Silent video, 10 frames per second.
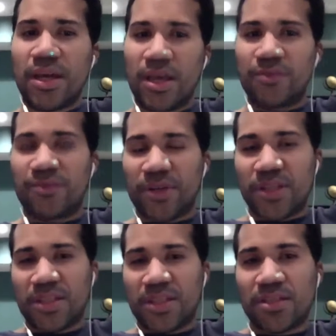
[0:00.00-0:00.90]
If I
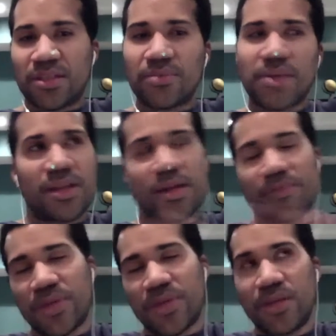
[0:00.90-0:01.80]
say something,
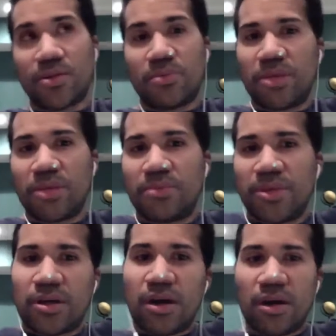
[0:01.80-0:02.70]
and maybe
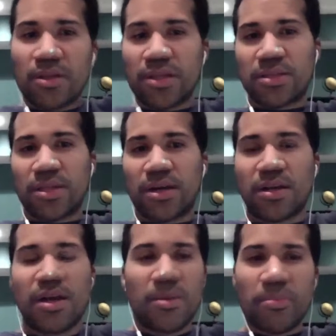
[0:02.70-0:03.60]
calling is not,
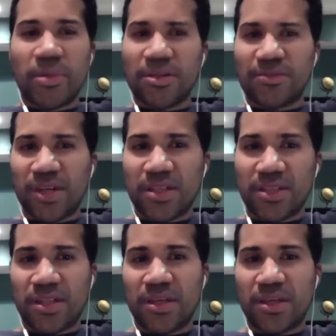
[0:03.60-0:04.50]
but if I'm
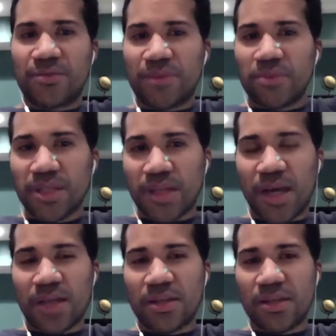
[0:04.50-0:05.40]
gonna
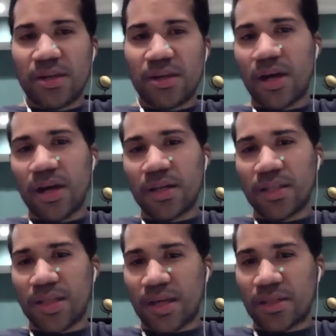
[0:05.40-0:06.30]
add a
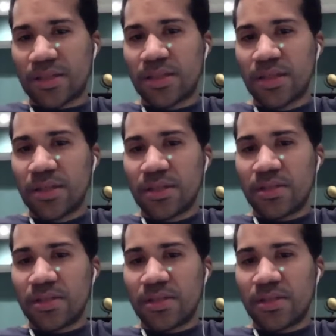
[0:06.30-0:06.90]
contact to